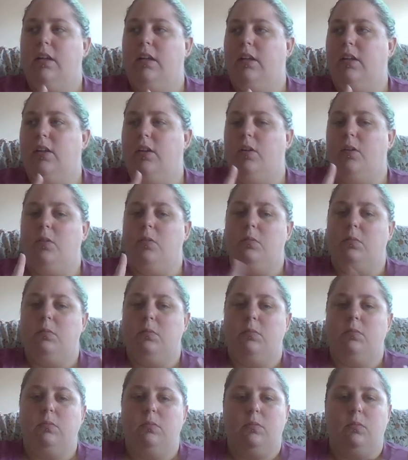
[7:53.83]
you know,
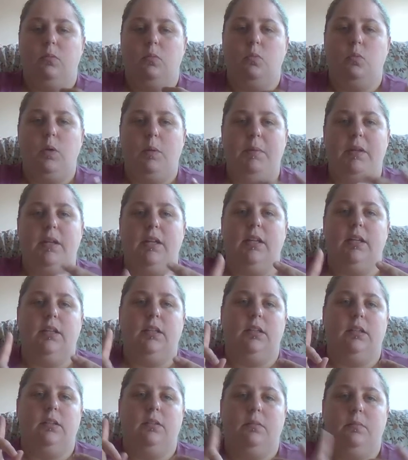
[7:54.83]

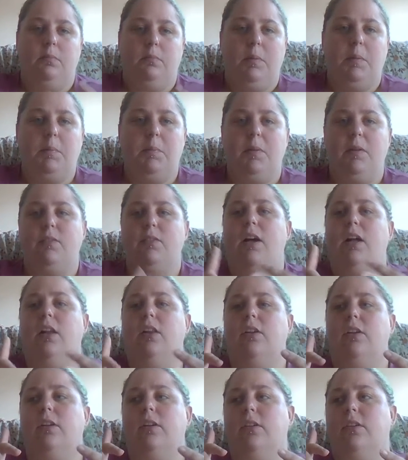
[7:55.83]
women, people of
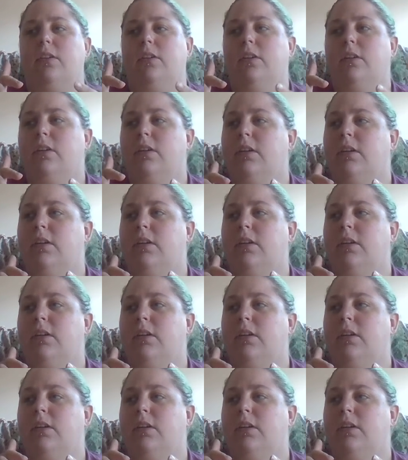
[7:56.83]
color,